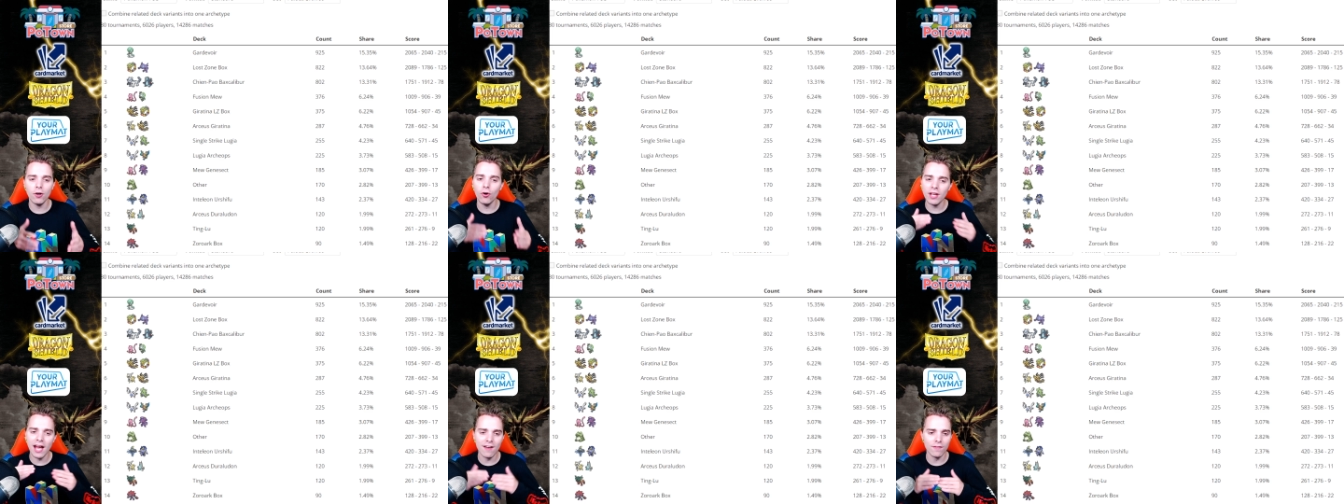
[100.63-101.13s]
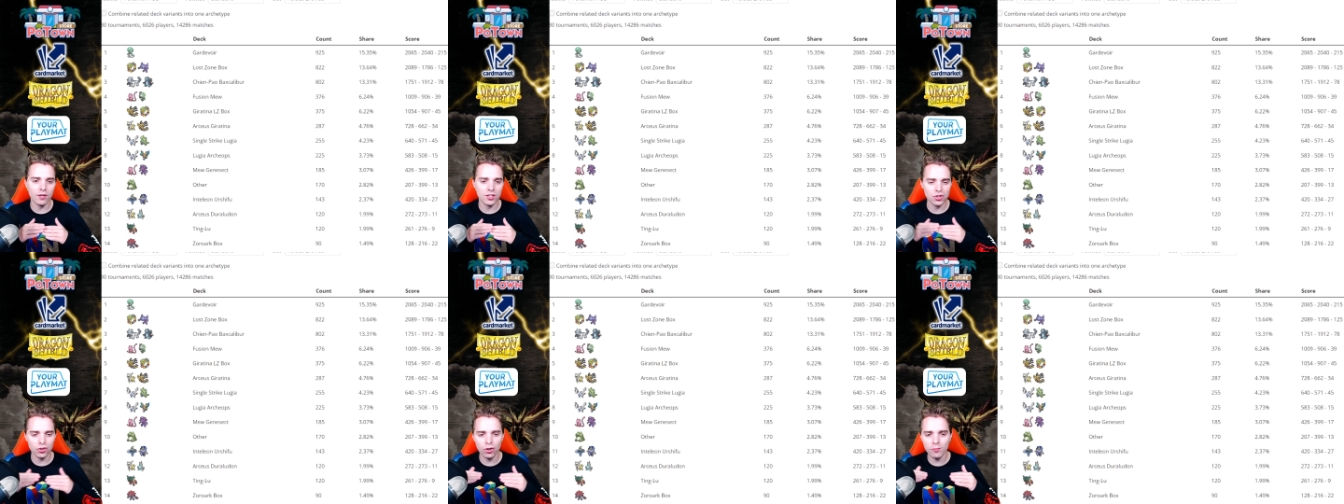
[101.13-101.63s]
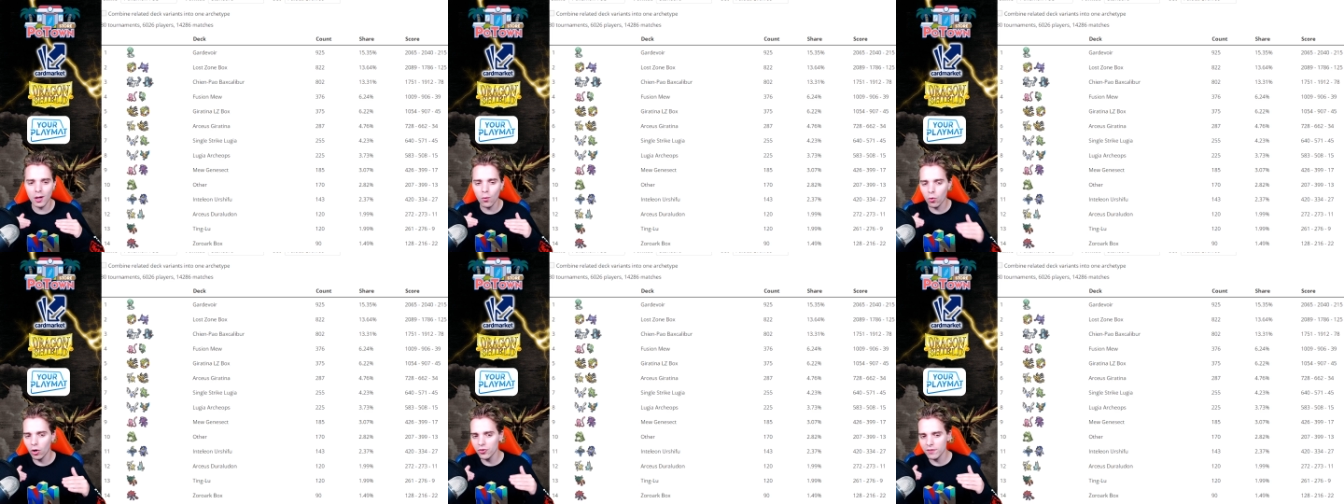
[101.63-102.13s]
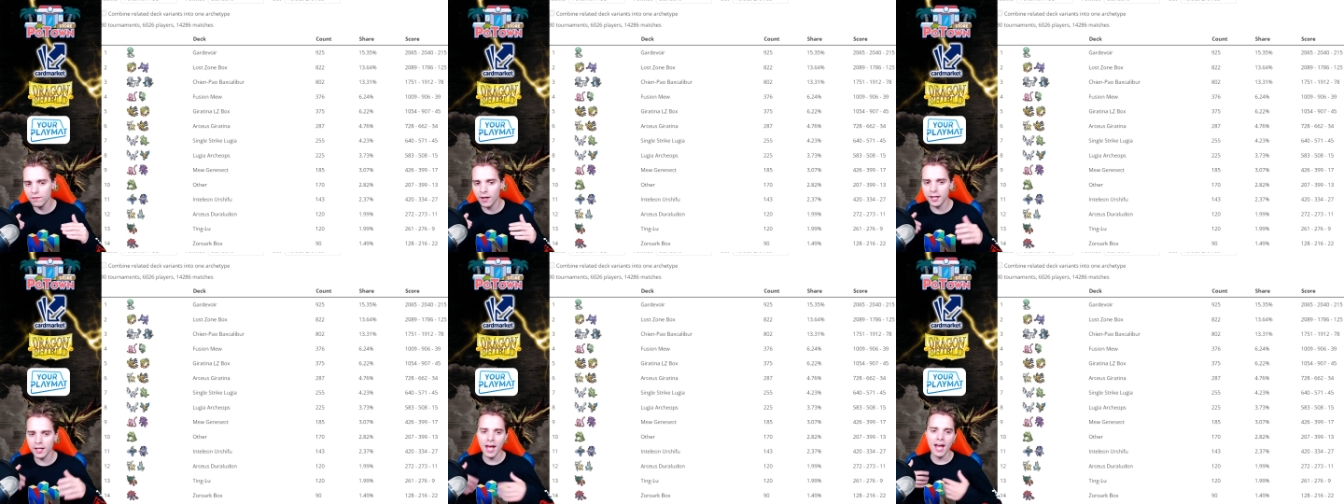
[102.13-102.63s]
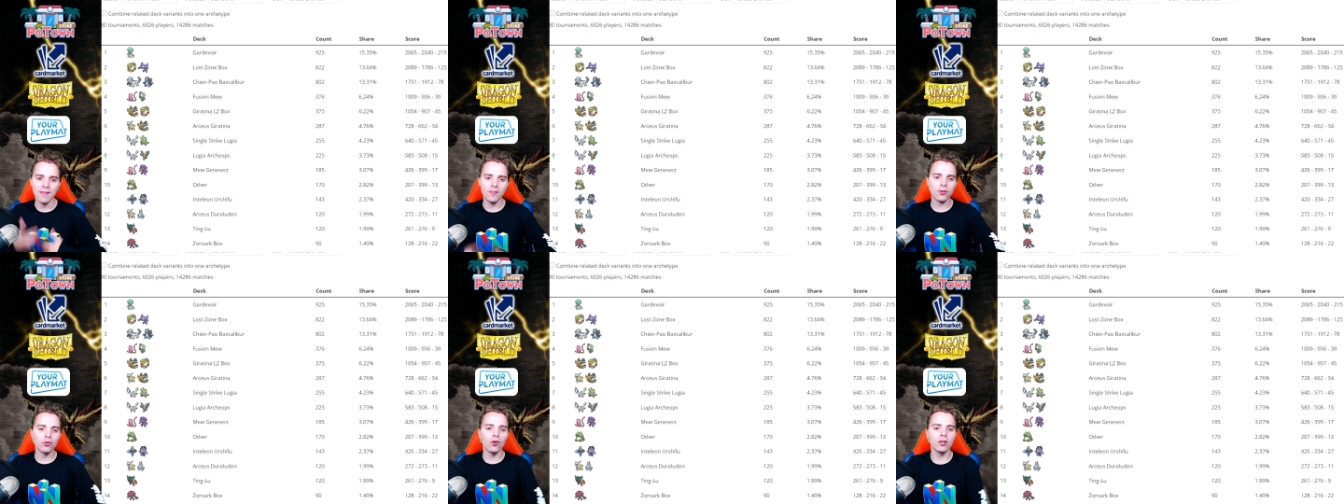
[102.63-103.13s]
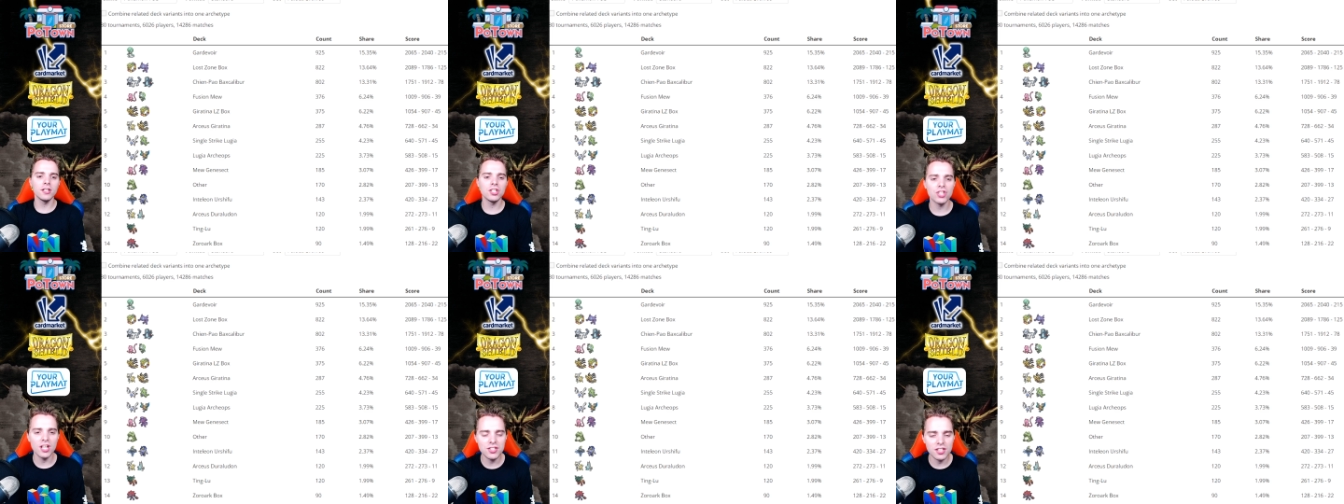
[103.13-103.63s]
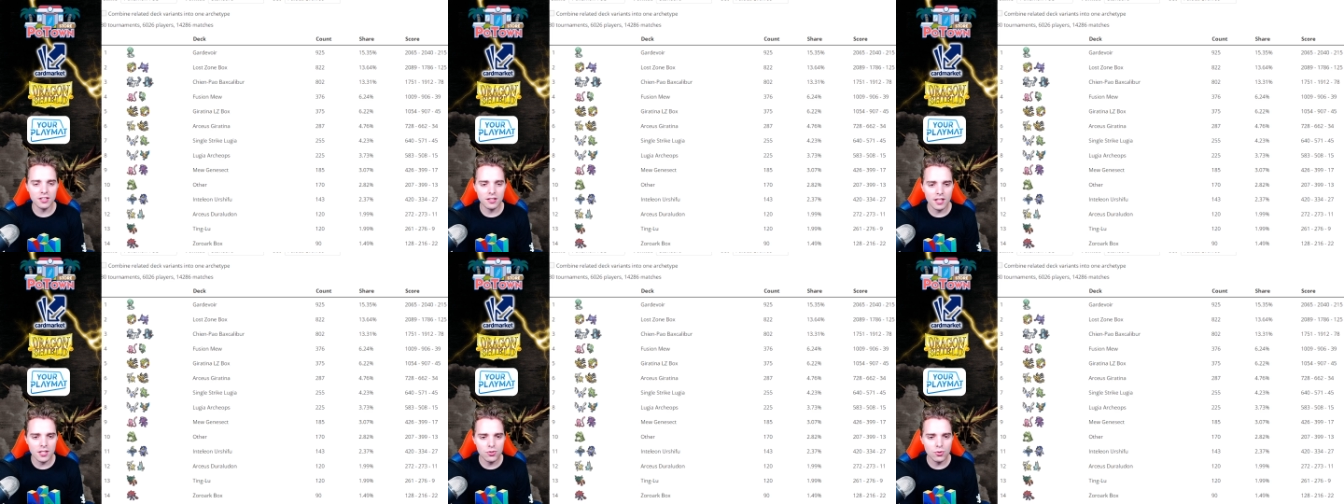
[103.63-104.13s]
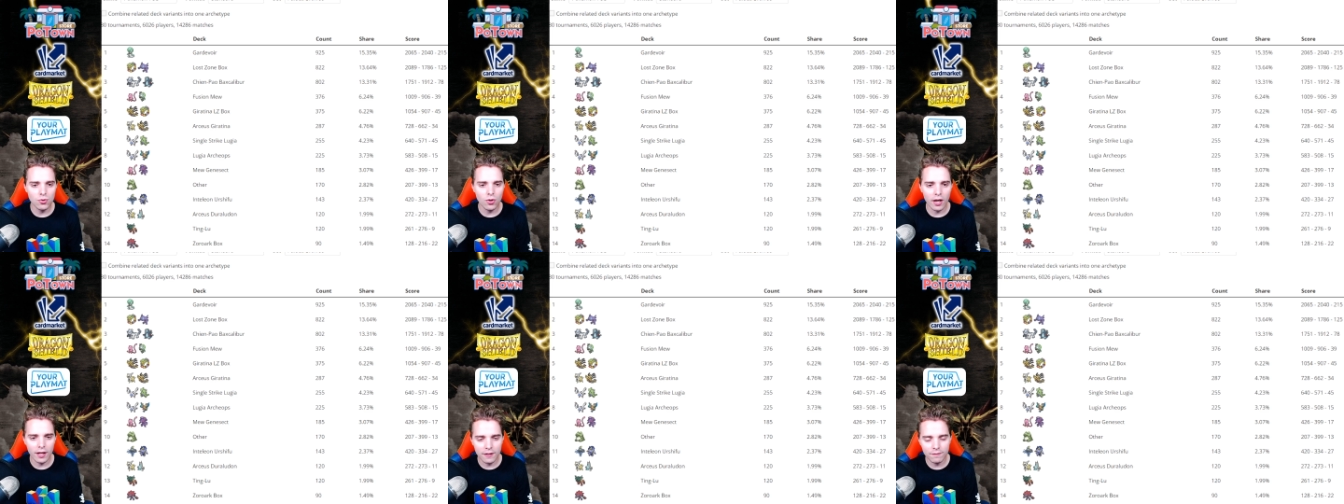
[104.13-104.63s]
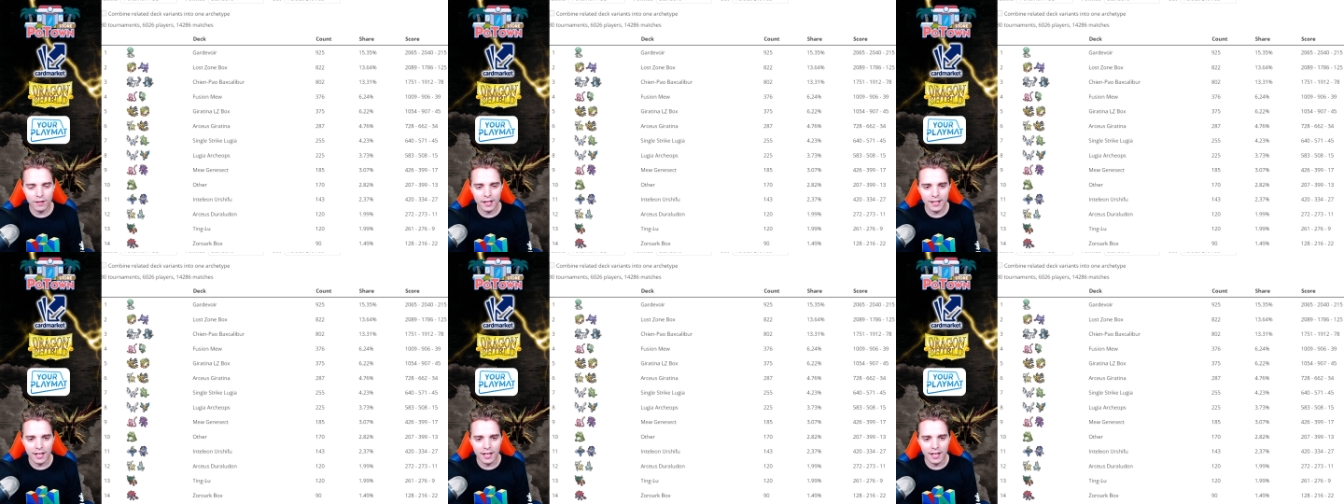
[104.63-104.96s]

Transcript: I already have uh, secured my Worlds invite, not currently chasing the day two uh, invite